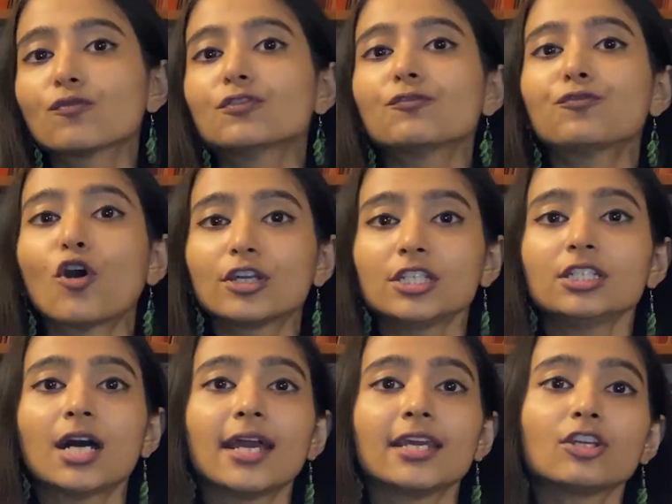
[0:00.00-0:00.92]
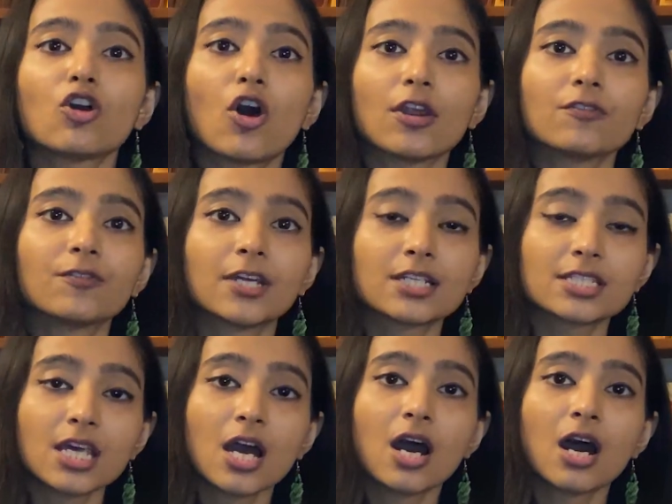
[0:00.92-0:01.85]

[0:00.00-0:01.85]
of the 49 convicts